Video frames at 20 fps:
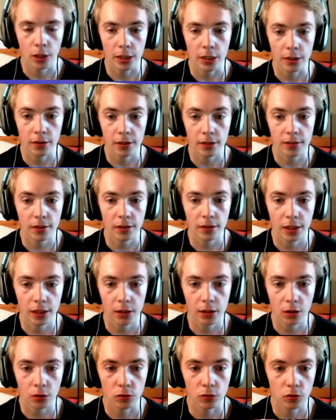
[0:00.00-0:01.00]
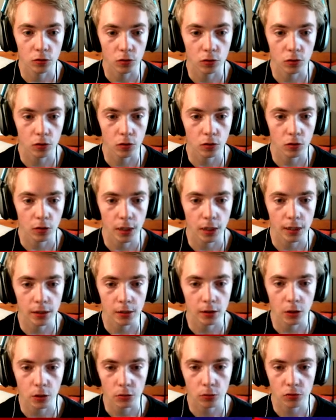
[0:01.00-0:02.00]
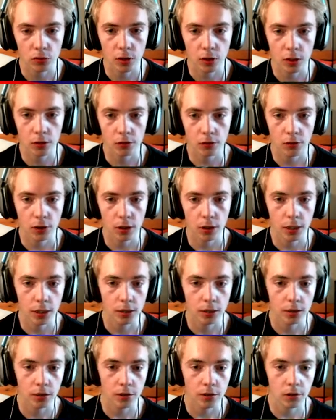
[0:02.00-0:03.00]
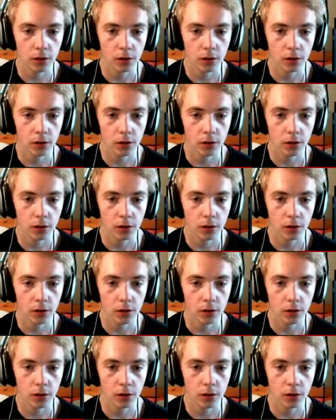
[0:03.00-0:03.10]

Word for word: Okay, this thing goes and goes there, and this